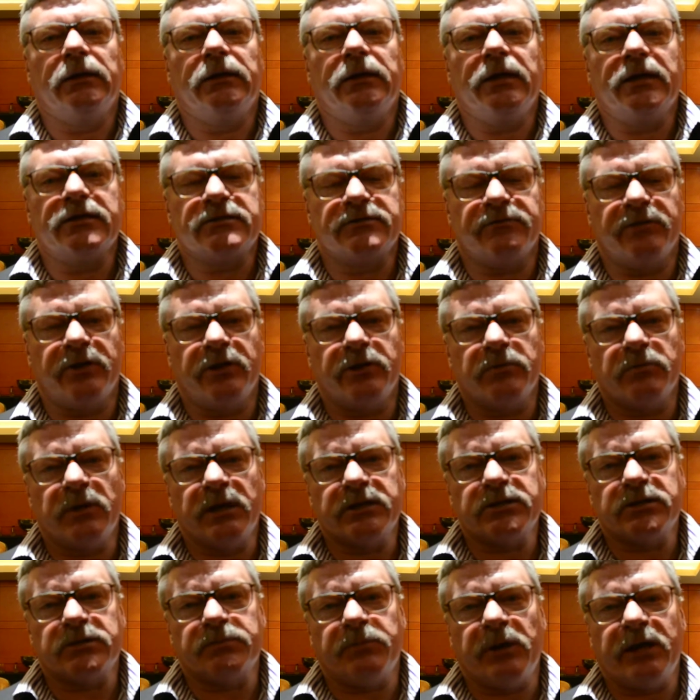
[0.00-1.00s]
Yes, very
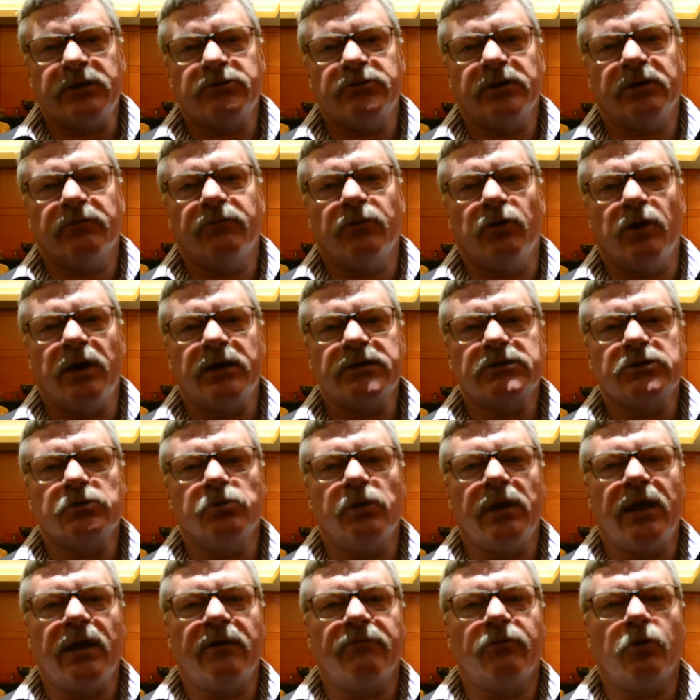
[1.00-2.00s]
much, Patrick, for us.
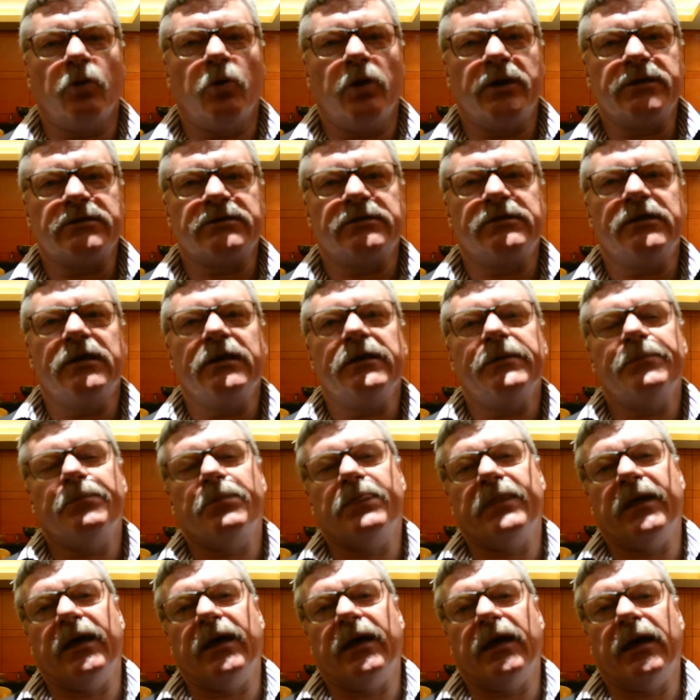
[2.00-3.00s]
We have Questa
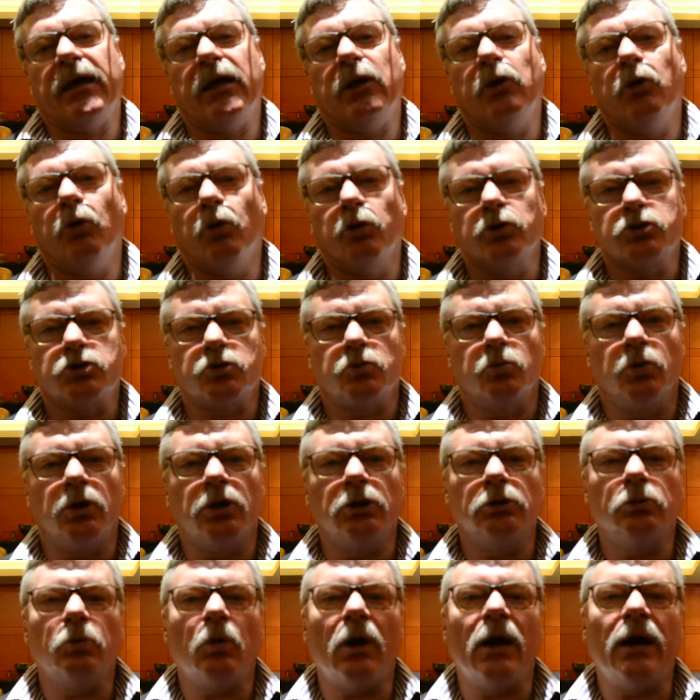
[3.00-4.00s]
launched
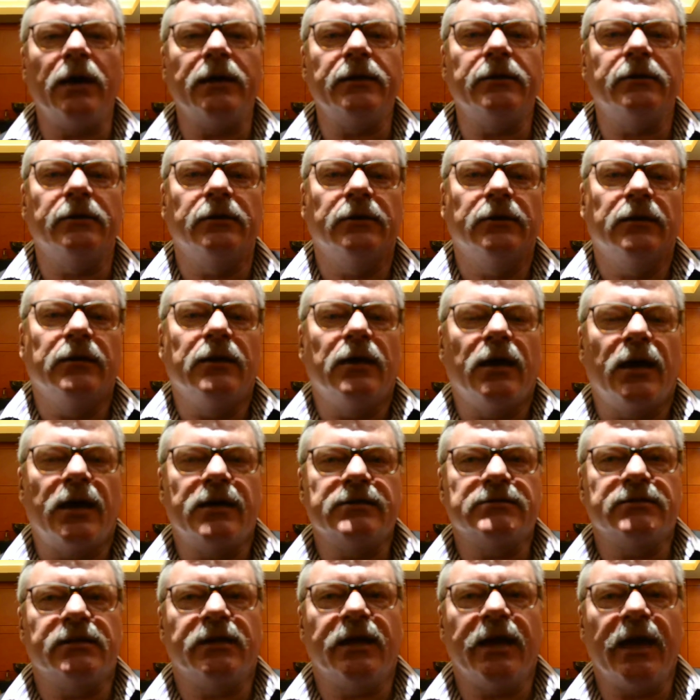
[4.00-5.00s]
worldwide
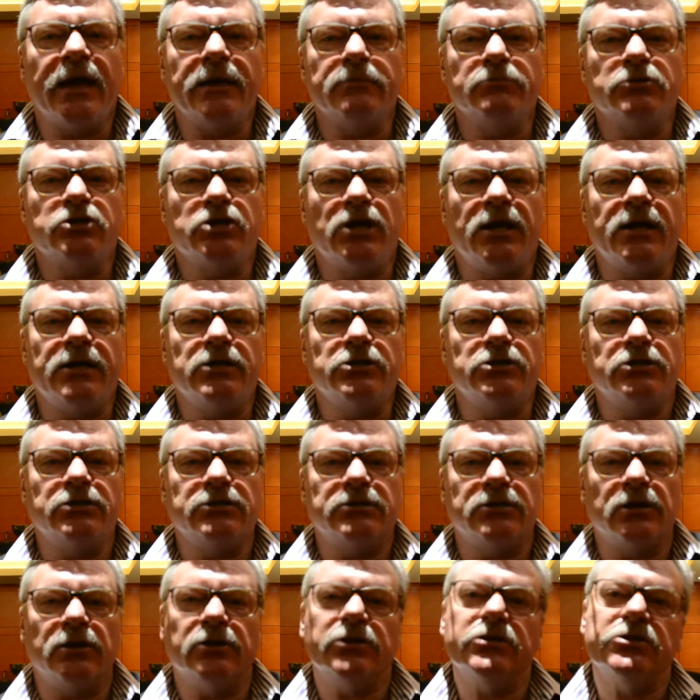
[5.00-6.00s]
as the game changer,
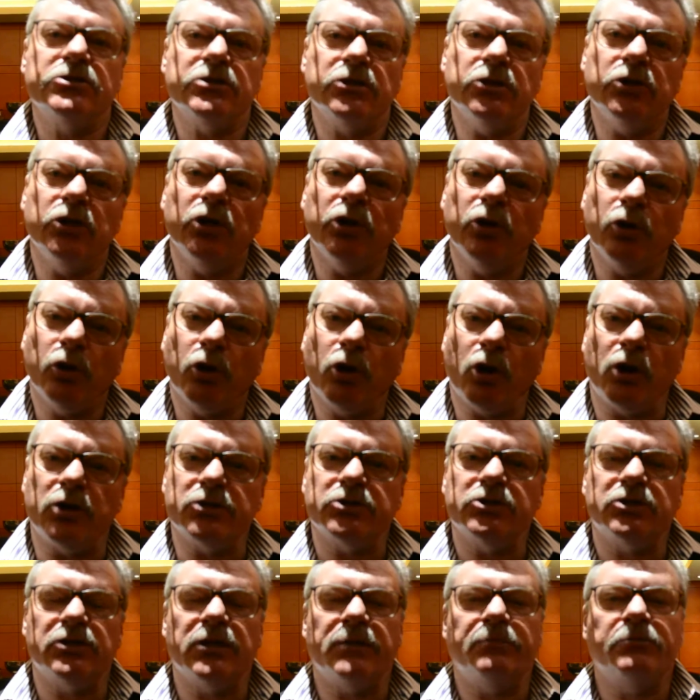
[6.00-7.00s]
so it's a new
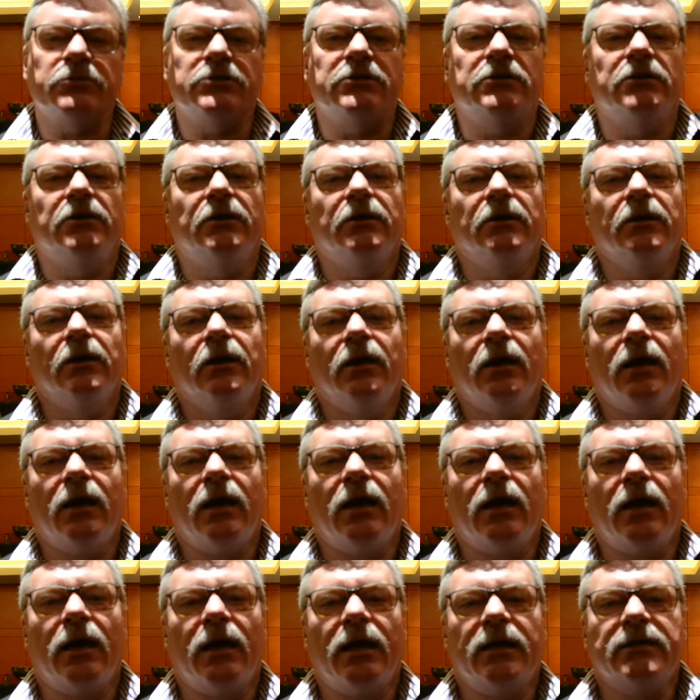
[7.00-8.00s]
concept
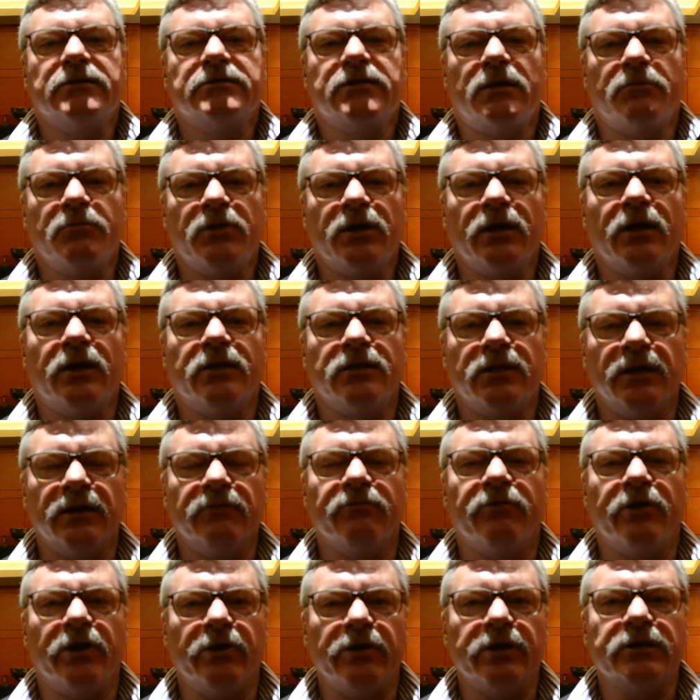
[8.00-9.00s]
and something I
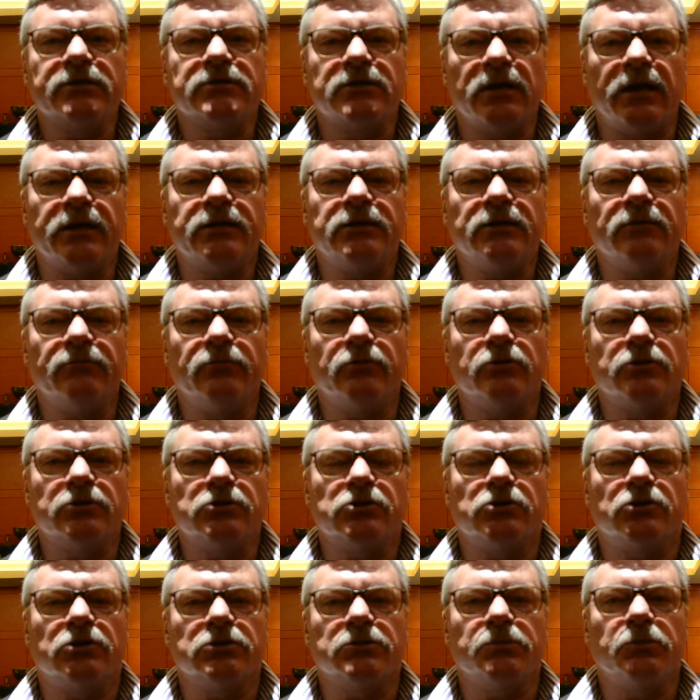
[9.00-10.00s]
think very exciting for the
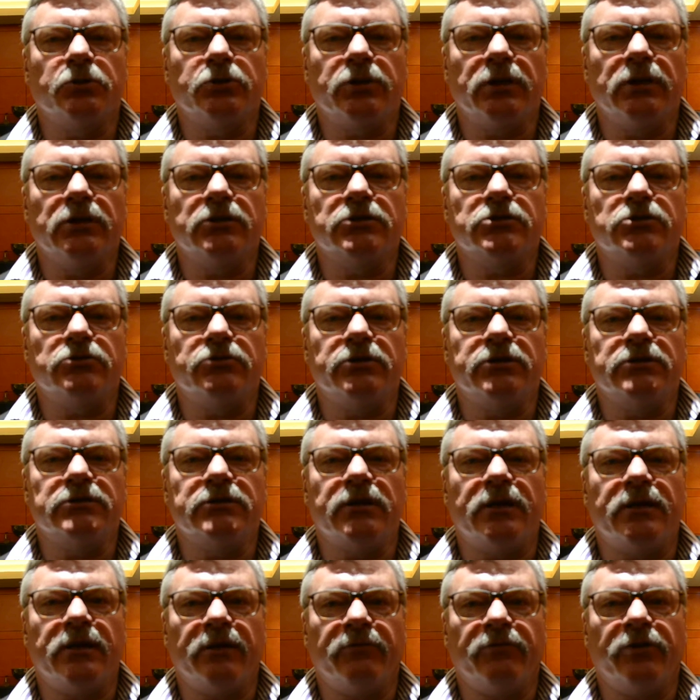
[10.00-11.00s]
transport industry in
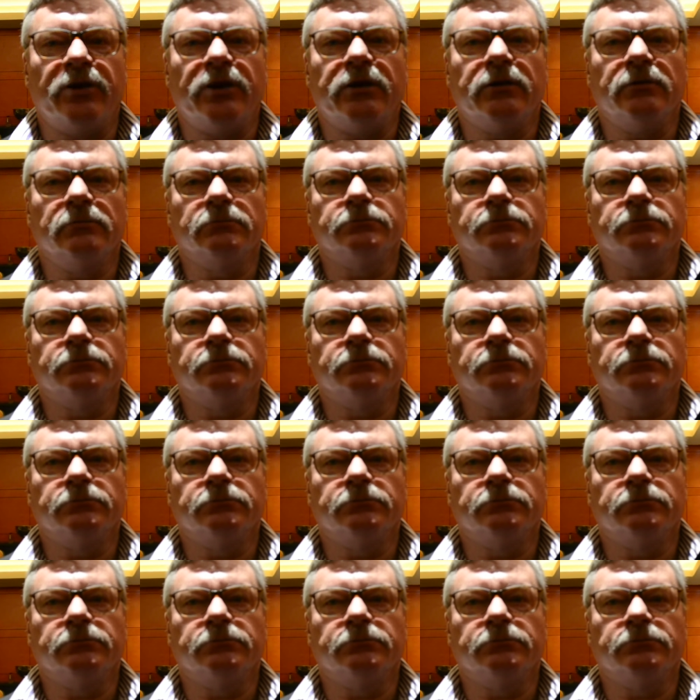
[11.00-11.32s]
South Africa.